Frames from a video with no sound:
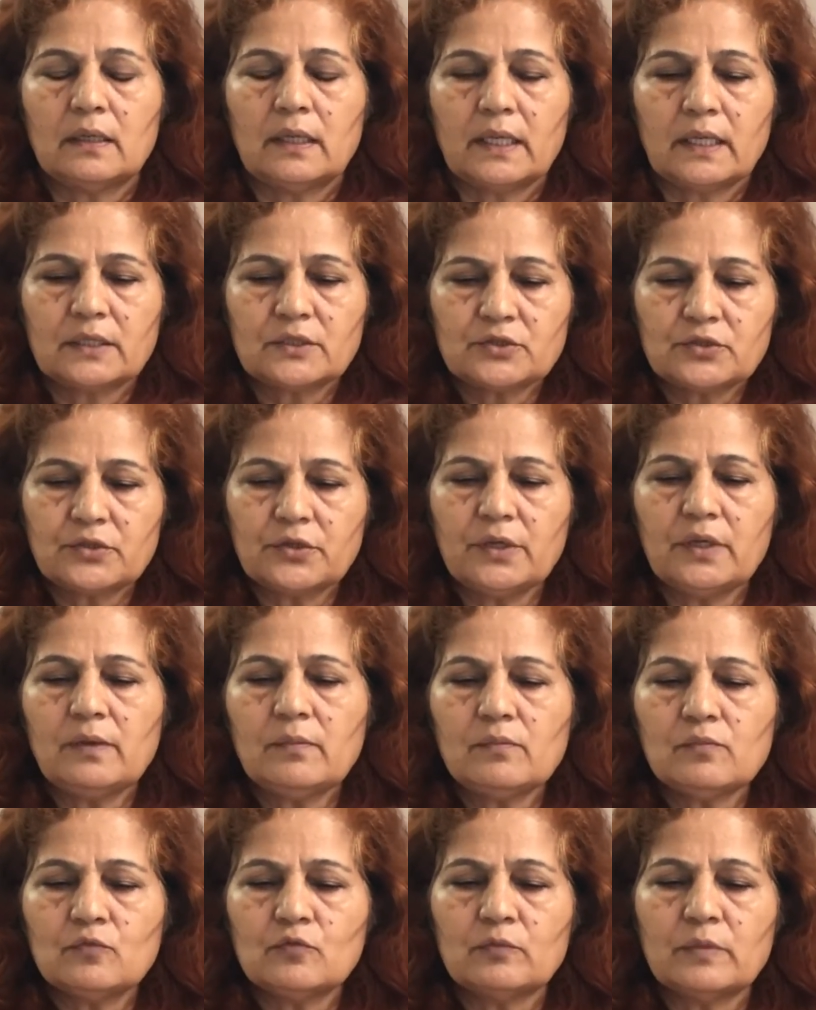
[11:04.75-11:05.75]

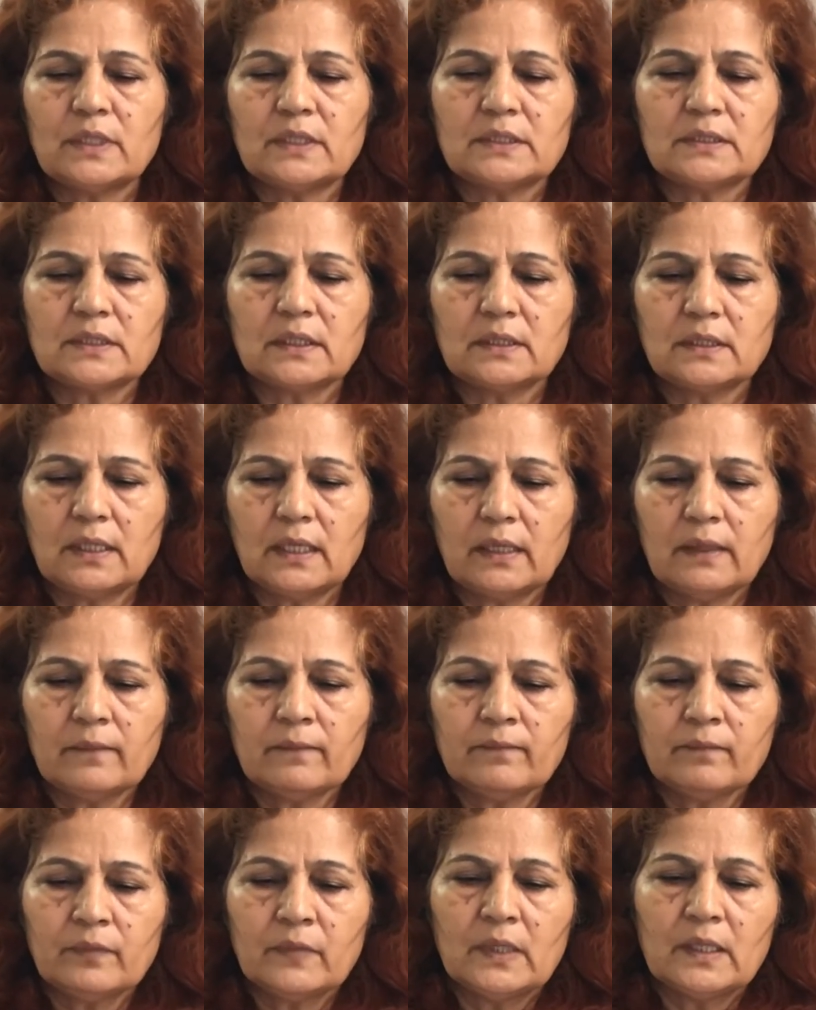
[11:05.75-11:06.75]
extreme movements in
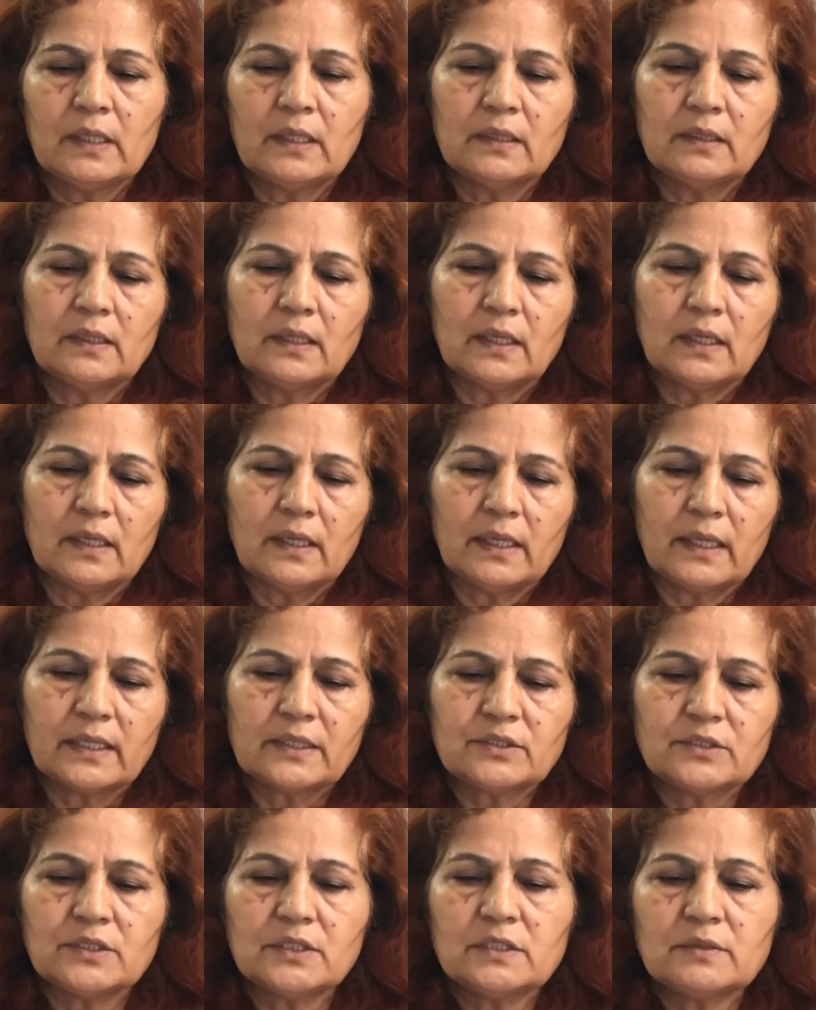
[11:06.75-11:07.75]
the
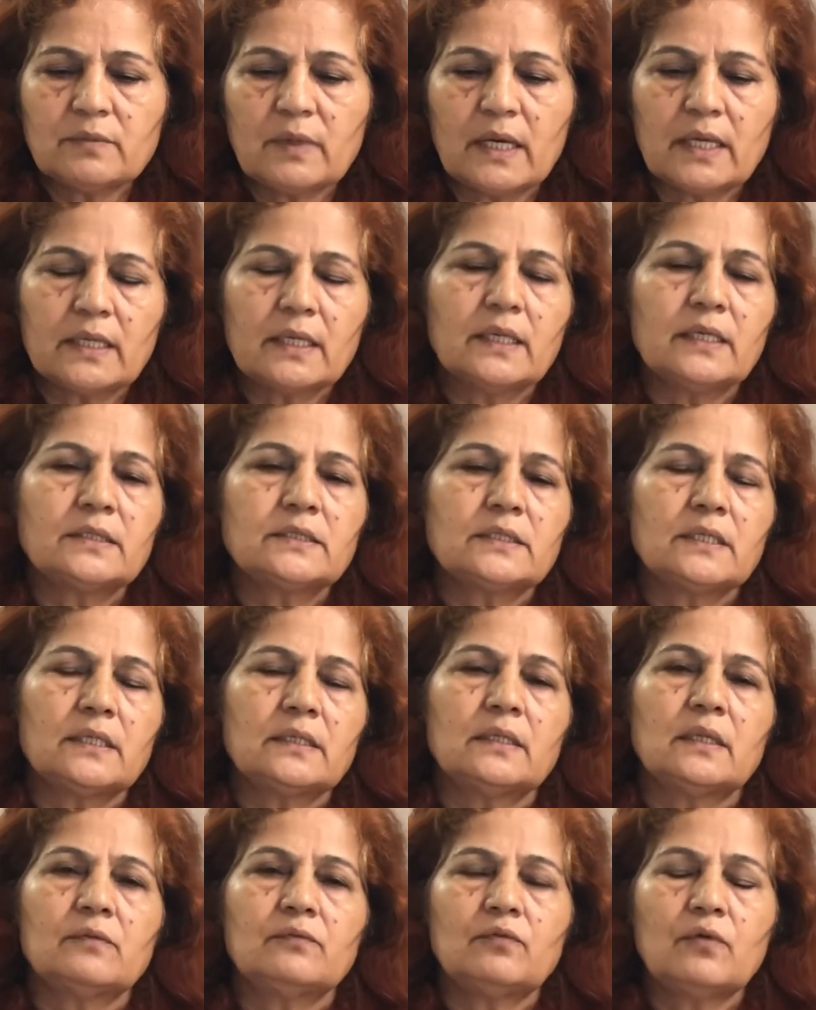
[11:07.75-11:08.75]
exchange markets
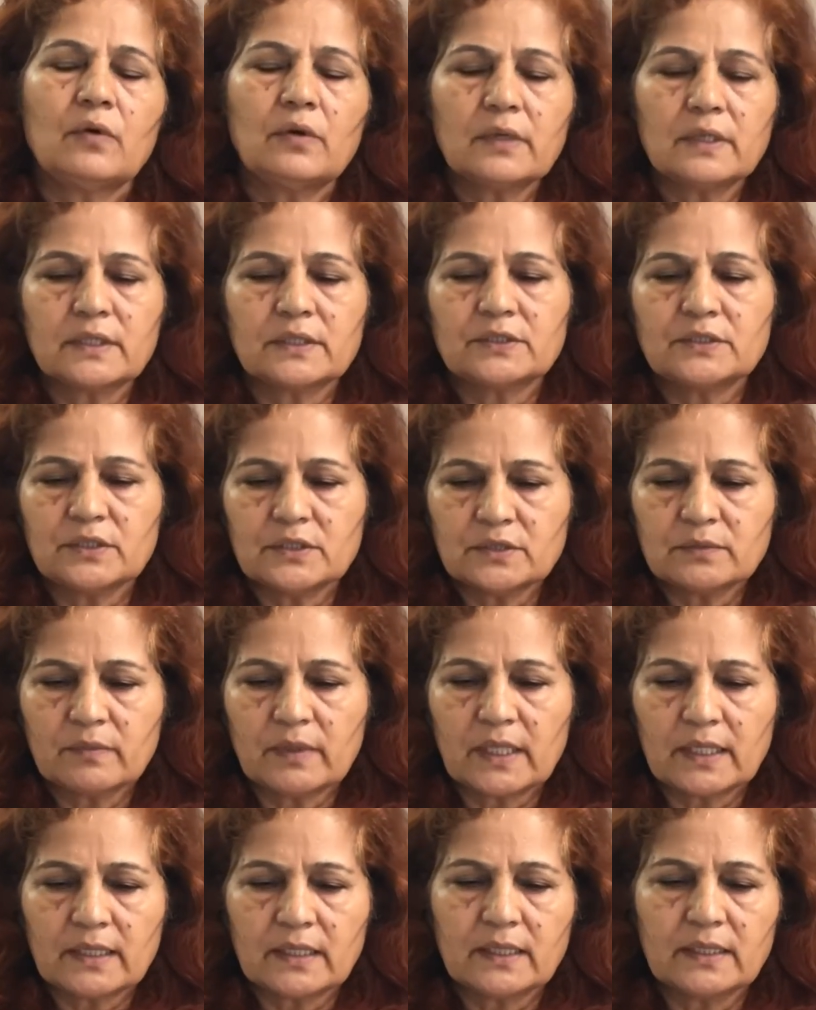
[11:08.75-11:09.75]
and the foreign exchange
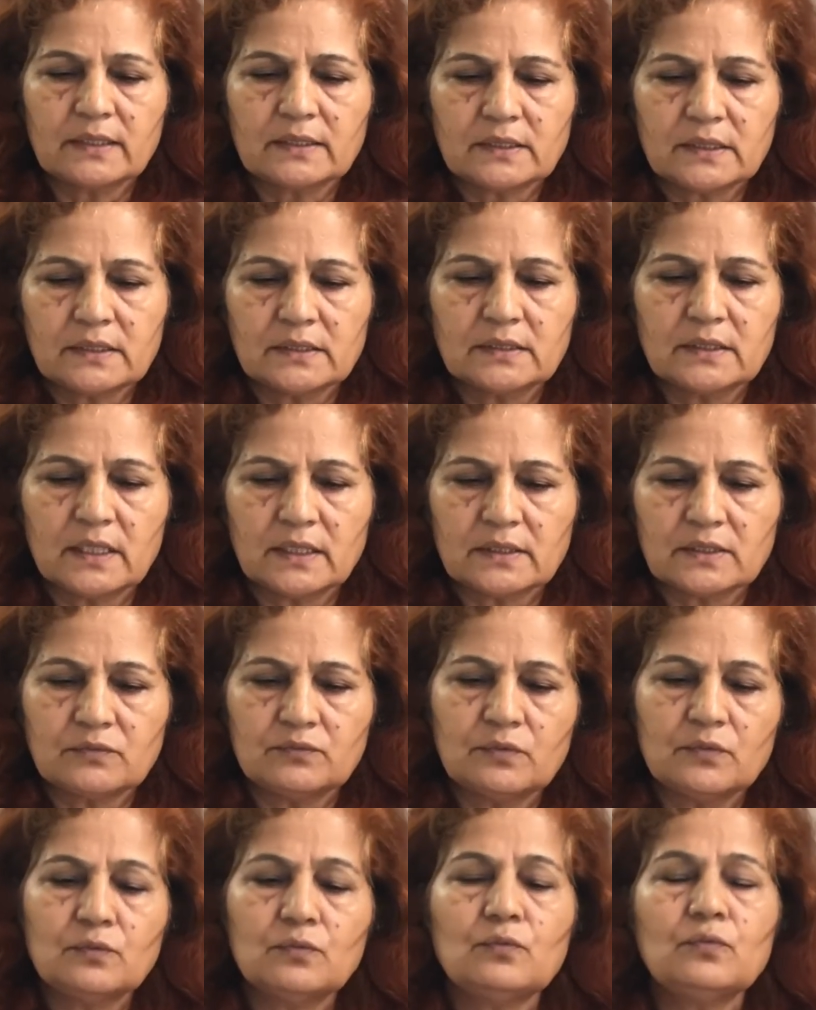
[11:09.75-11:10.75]
markets is thus
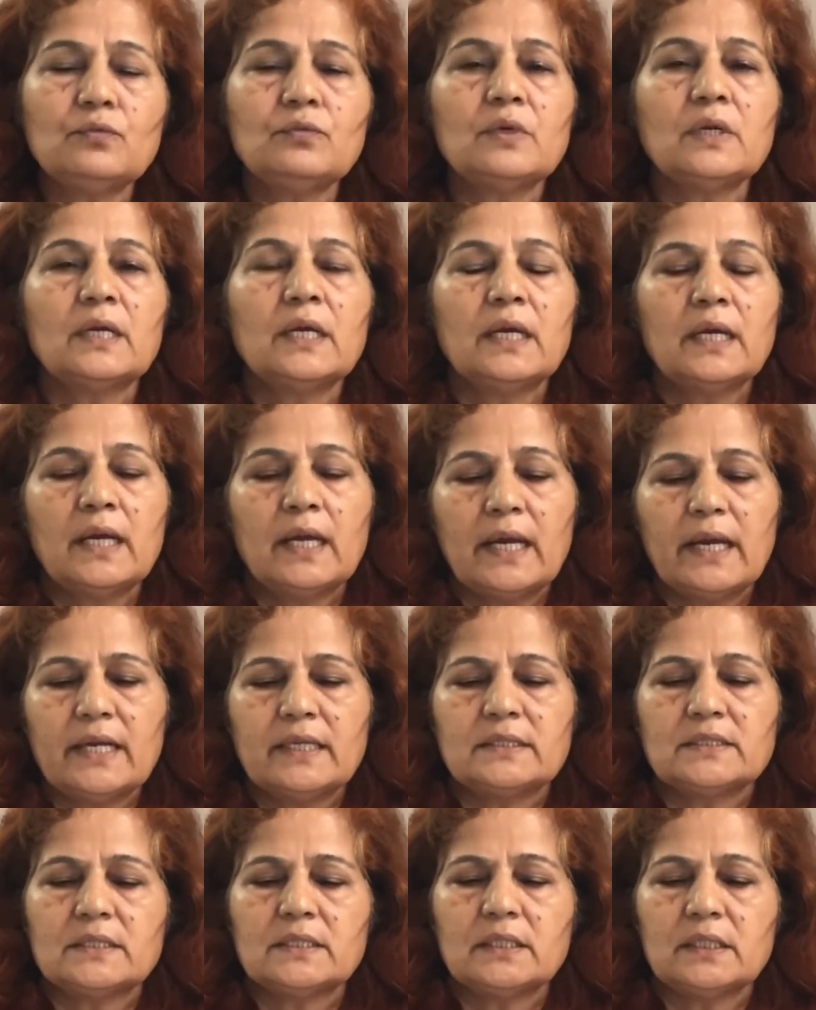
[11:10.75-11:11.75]
viewed
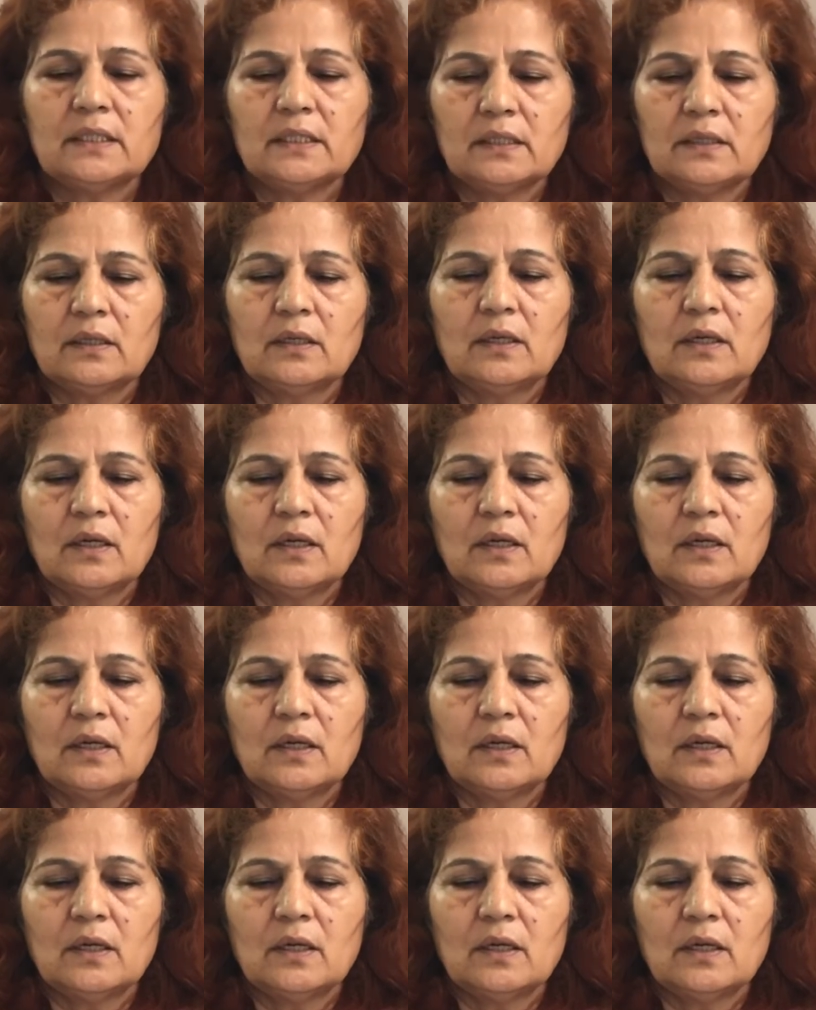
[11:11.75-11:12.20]
as a